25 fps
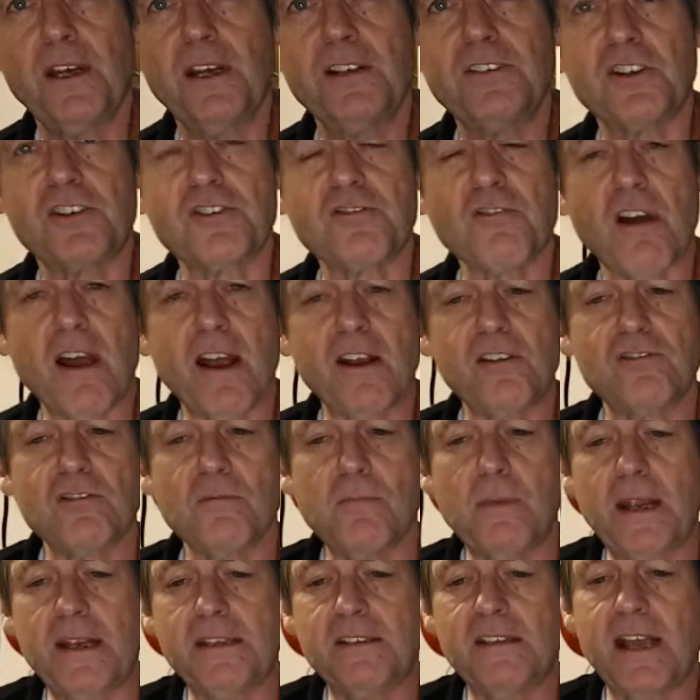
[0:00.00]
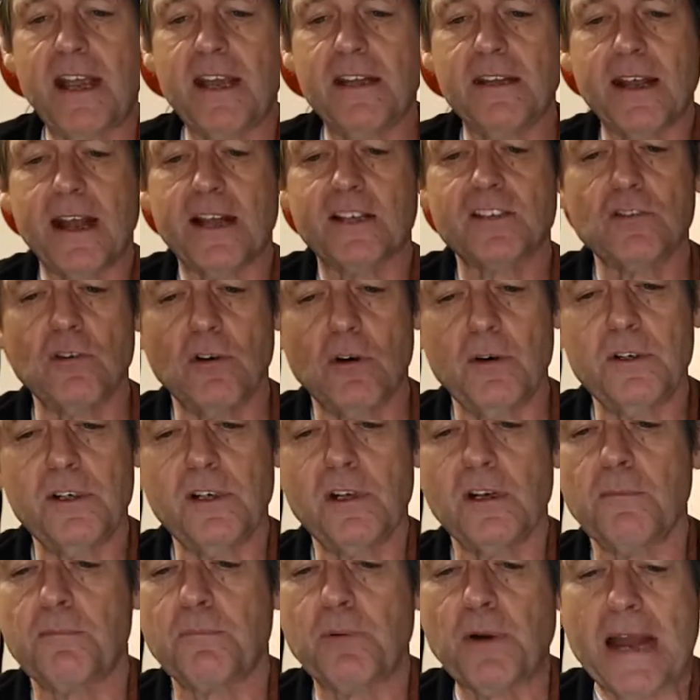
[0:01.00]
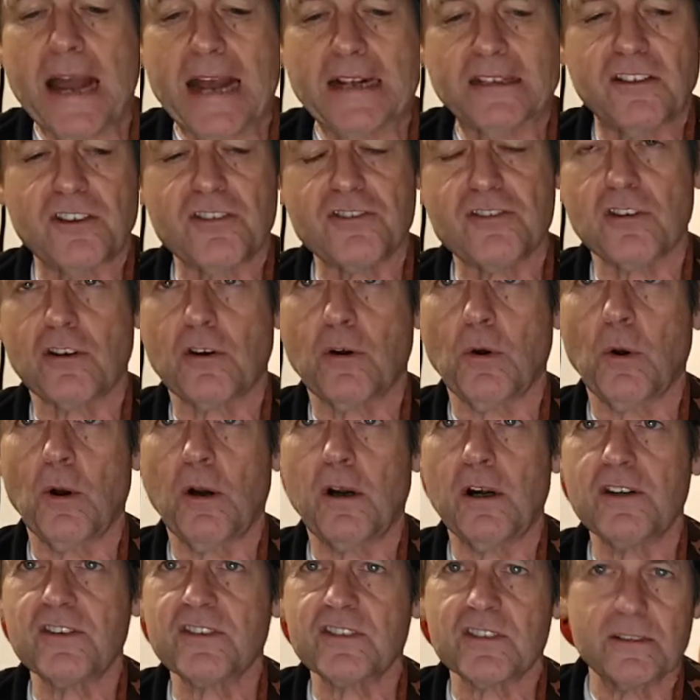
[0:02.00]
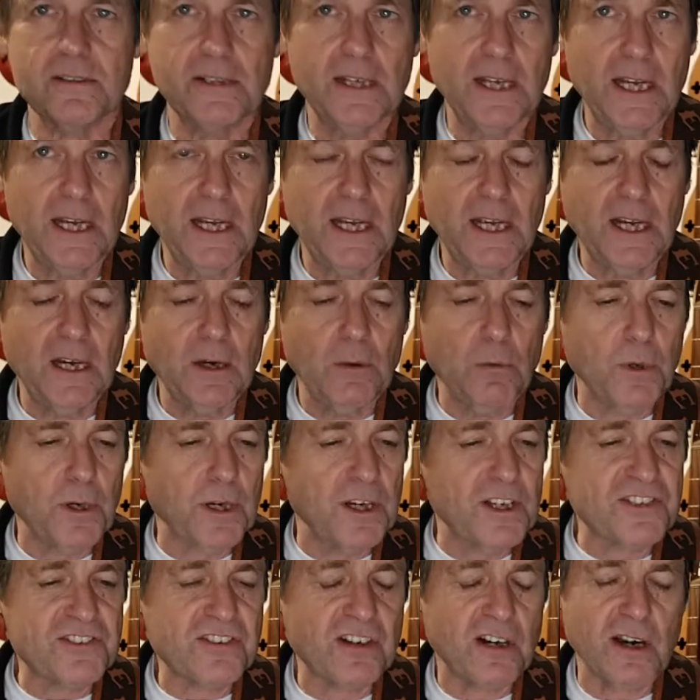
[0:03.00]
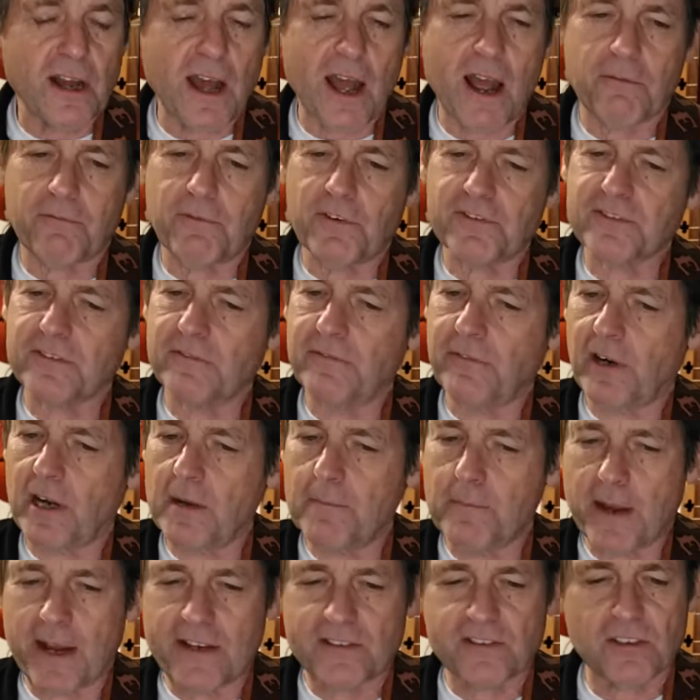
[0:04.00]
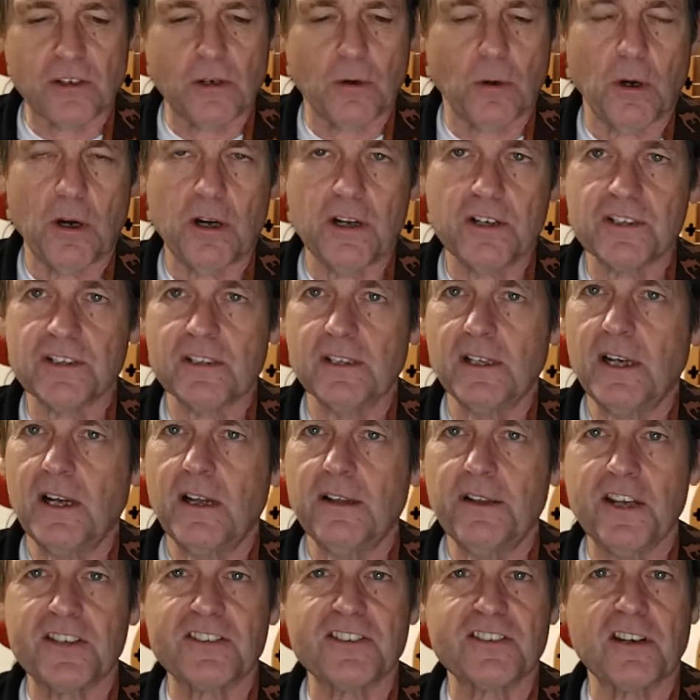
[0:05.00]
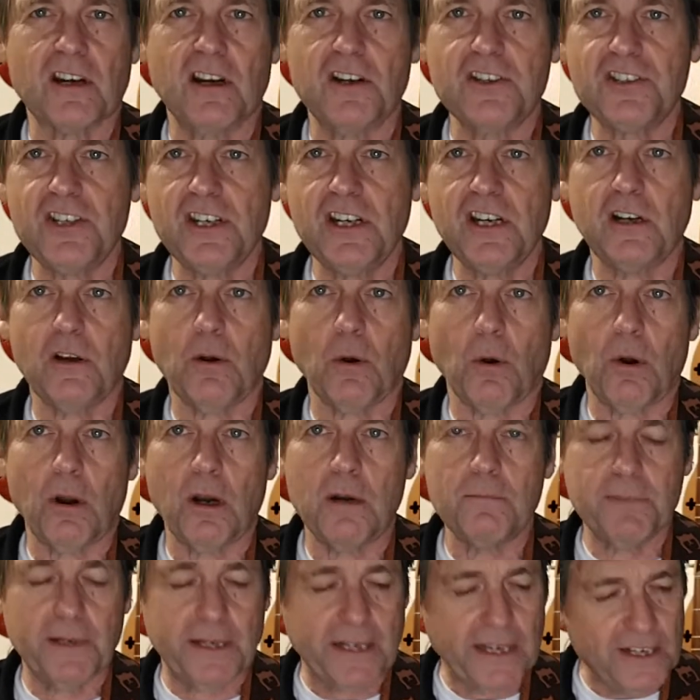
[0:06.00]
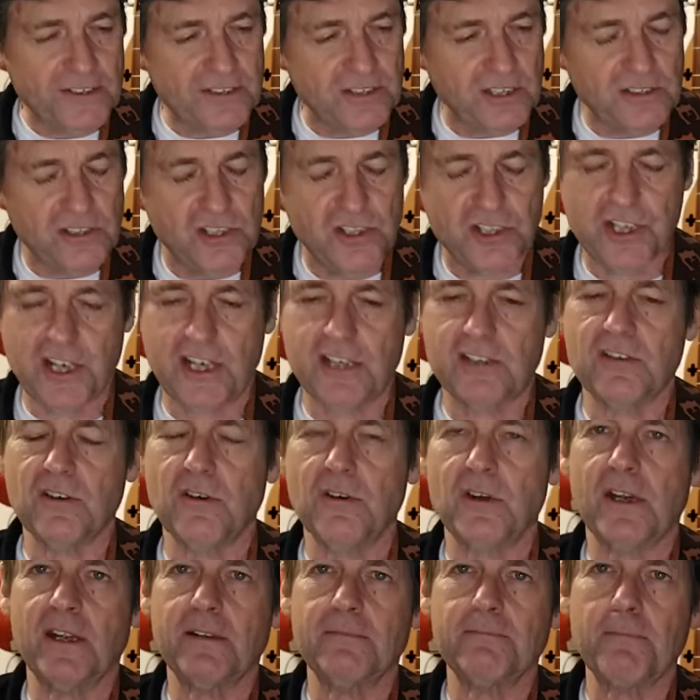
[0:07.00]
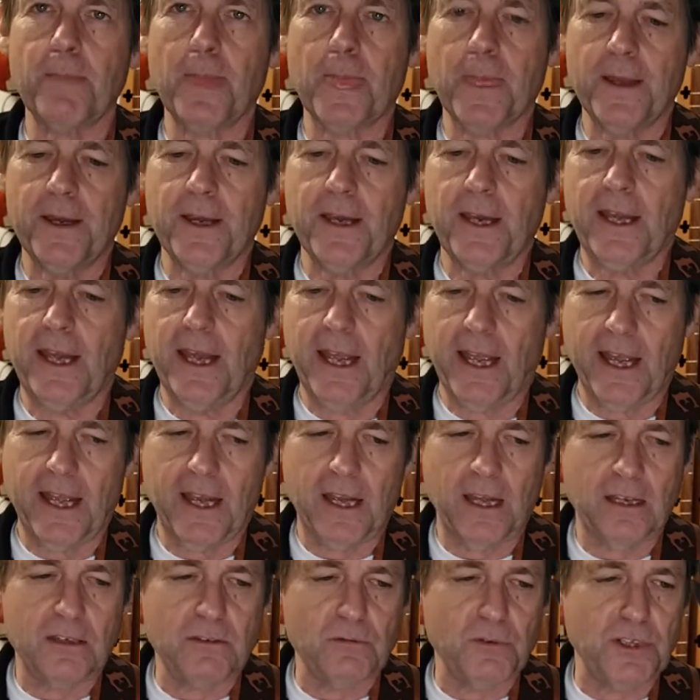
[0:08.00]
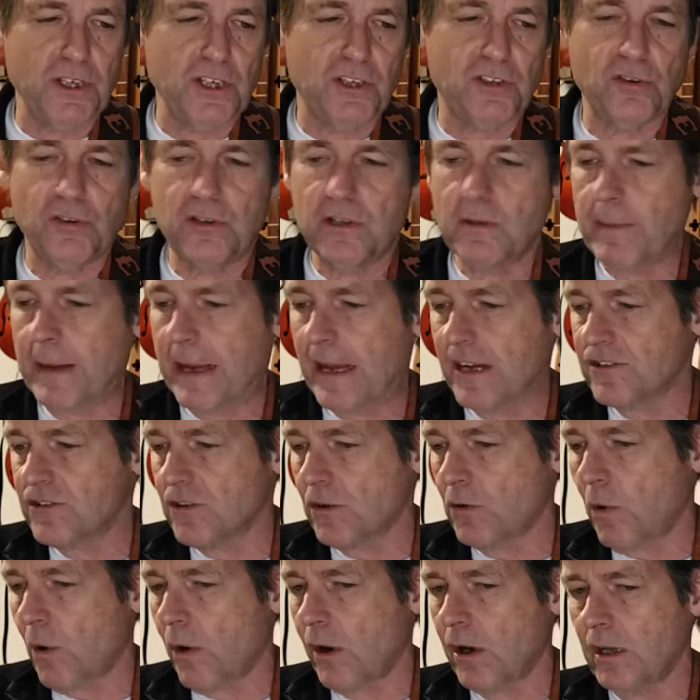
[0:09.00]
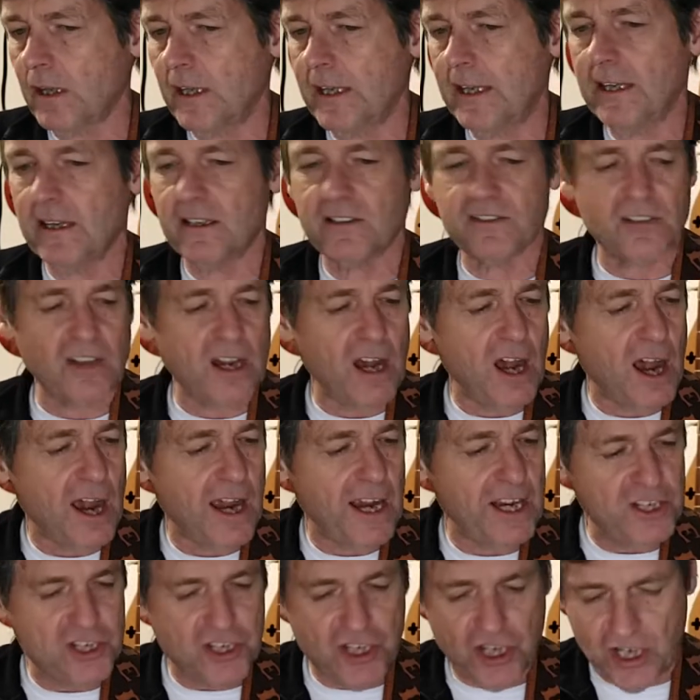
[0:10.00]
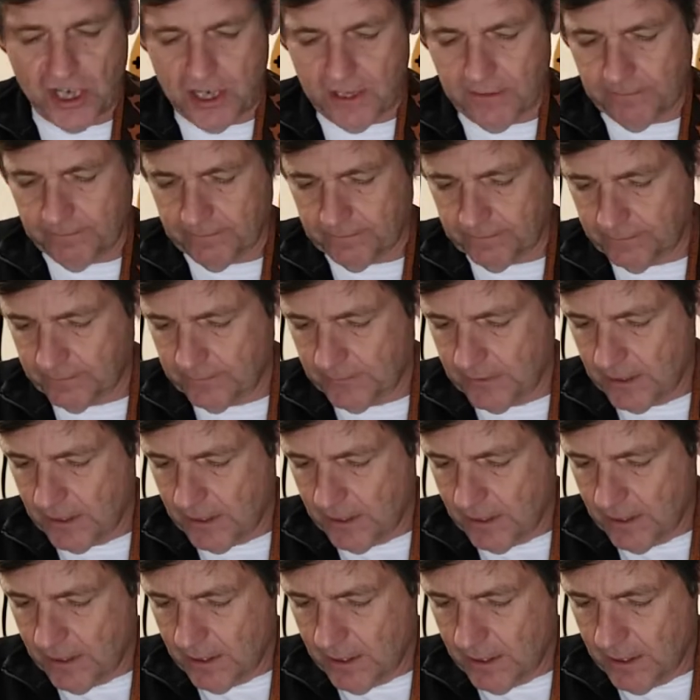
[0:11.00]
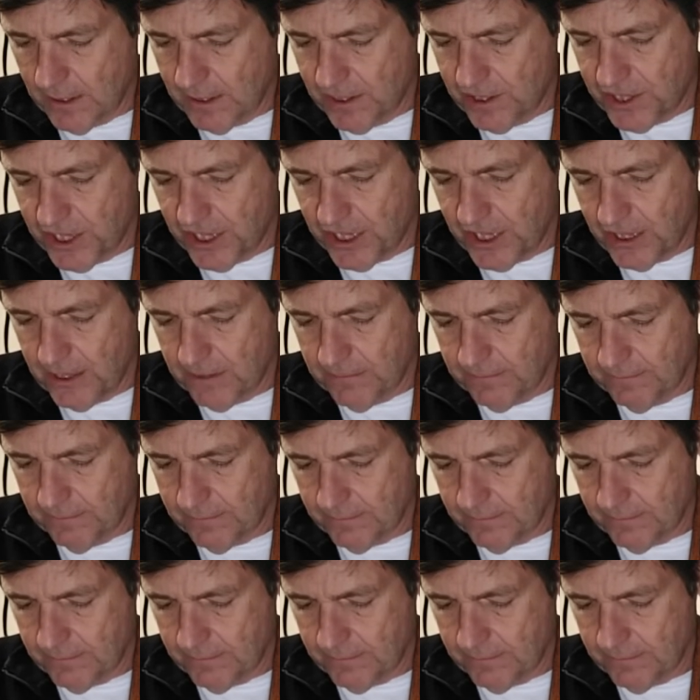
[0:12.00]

to try to maintain that. So you're going to practice your chords. We're going to start off with some very basic chords. This is our G chord because it's G tuning. And when you tune your banjo accordingly, it's a high G, D,